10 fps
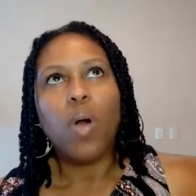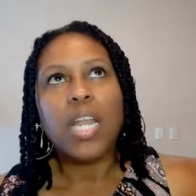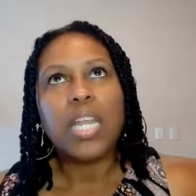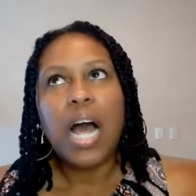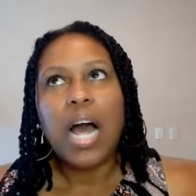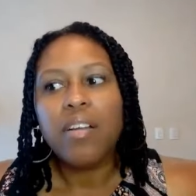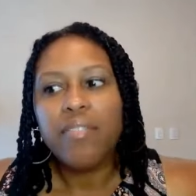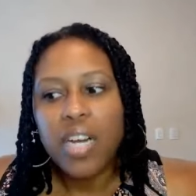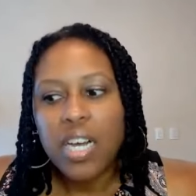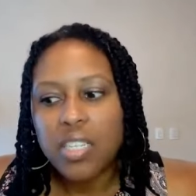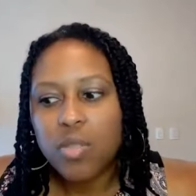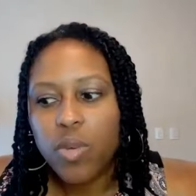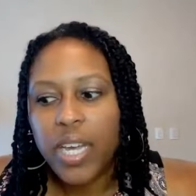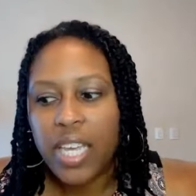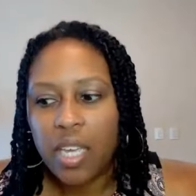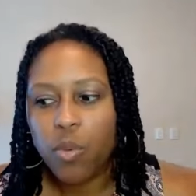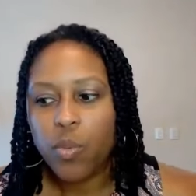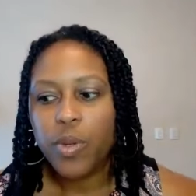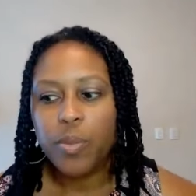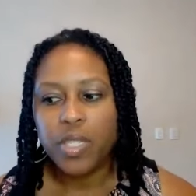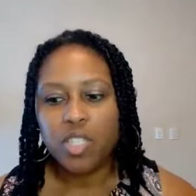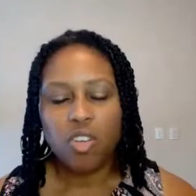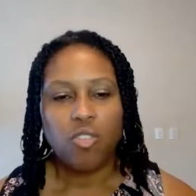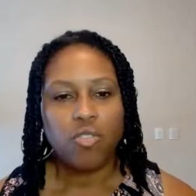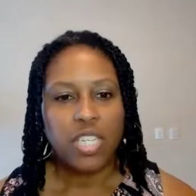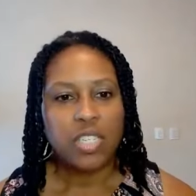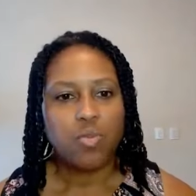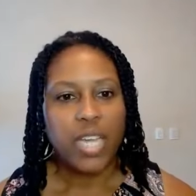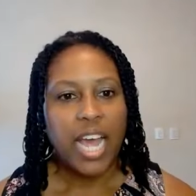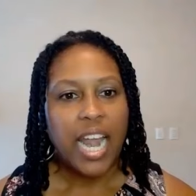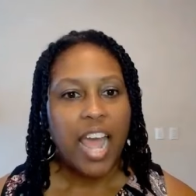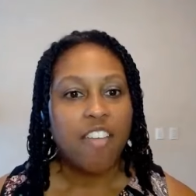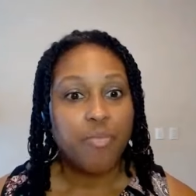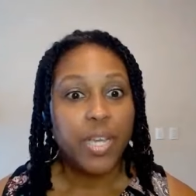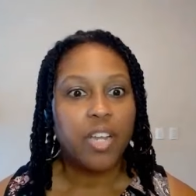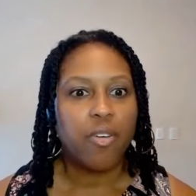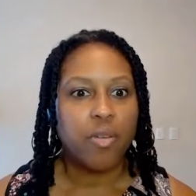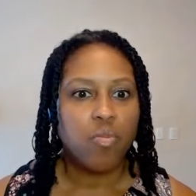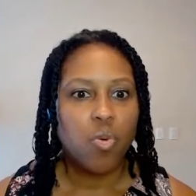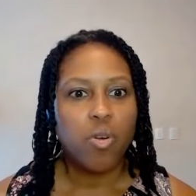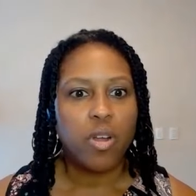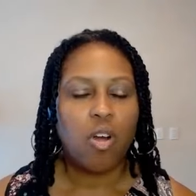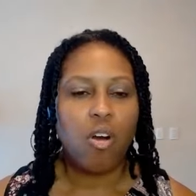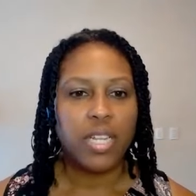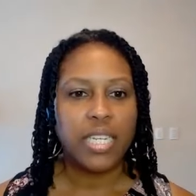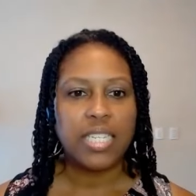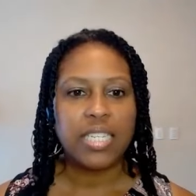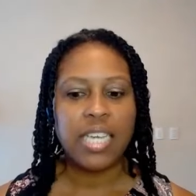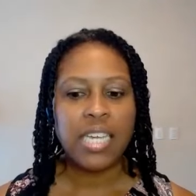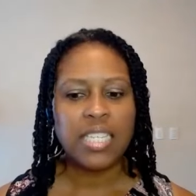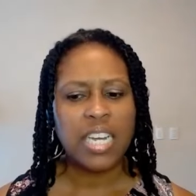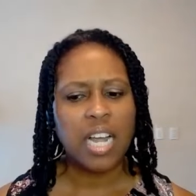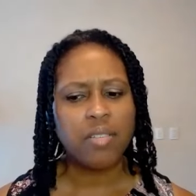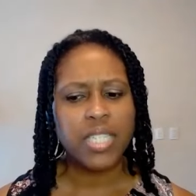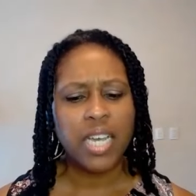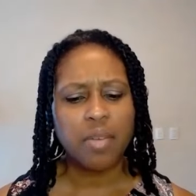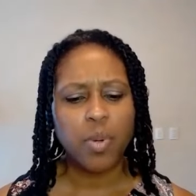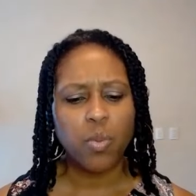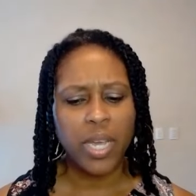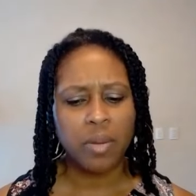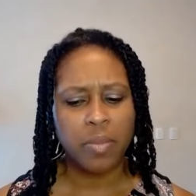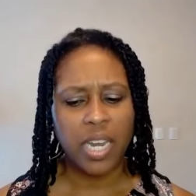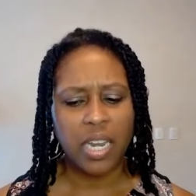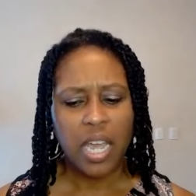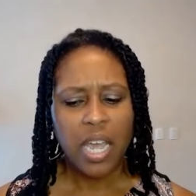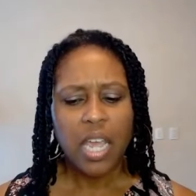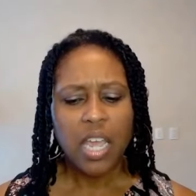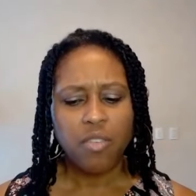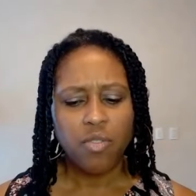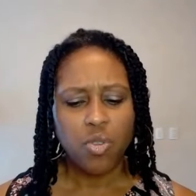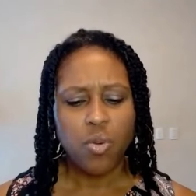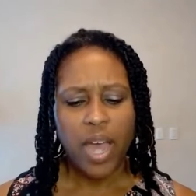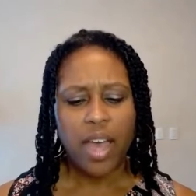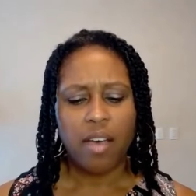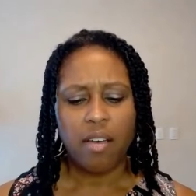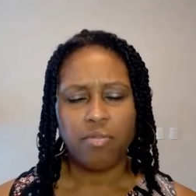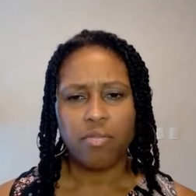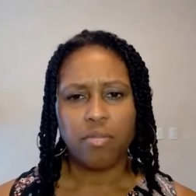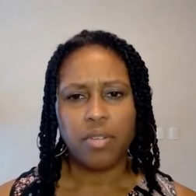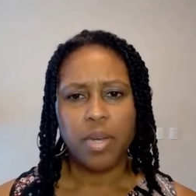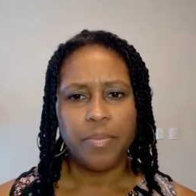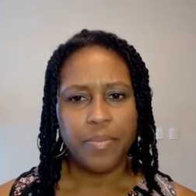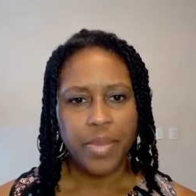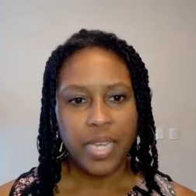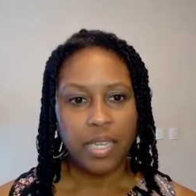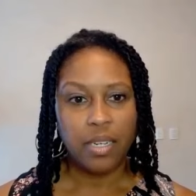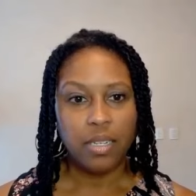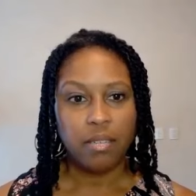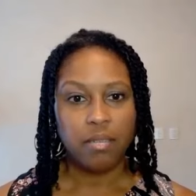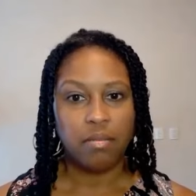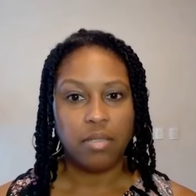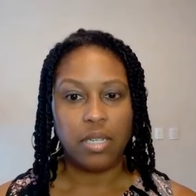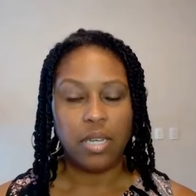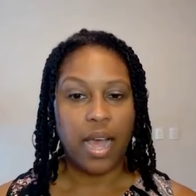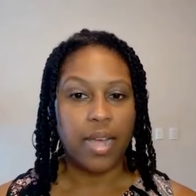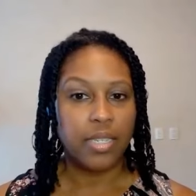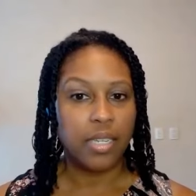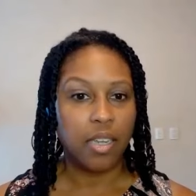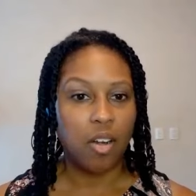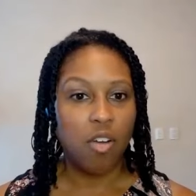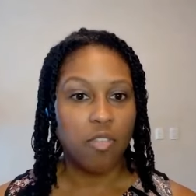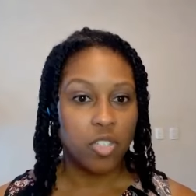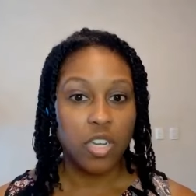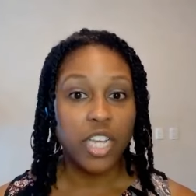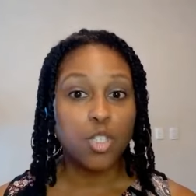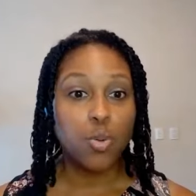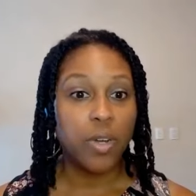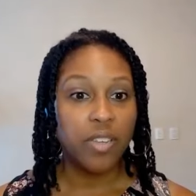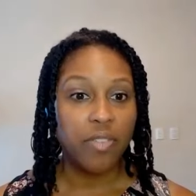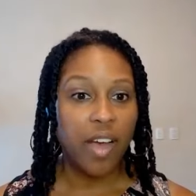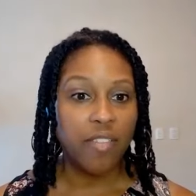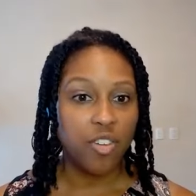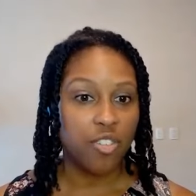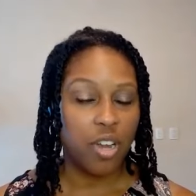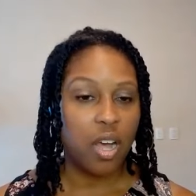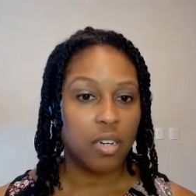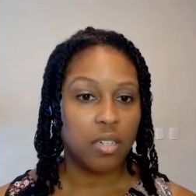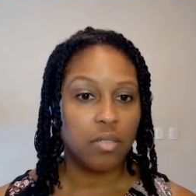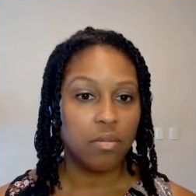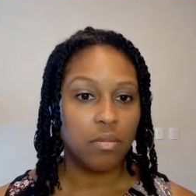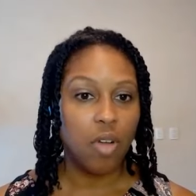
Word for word: a lot of us again when we've been sold this we got to have bigger and more and all of these things and i was yeah. like but wait a minute if you have a mid to high ticket offer so like $2500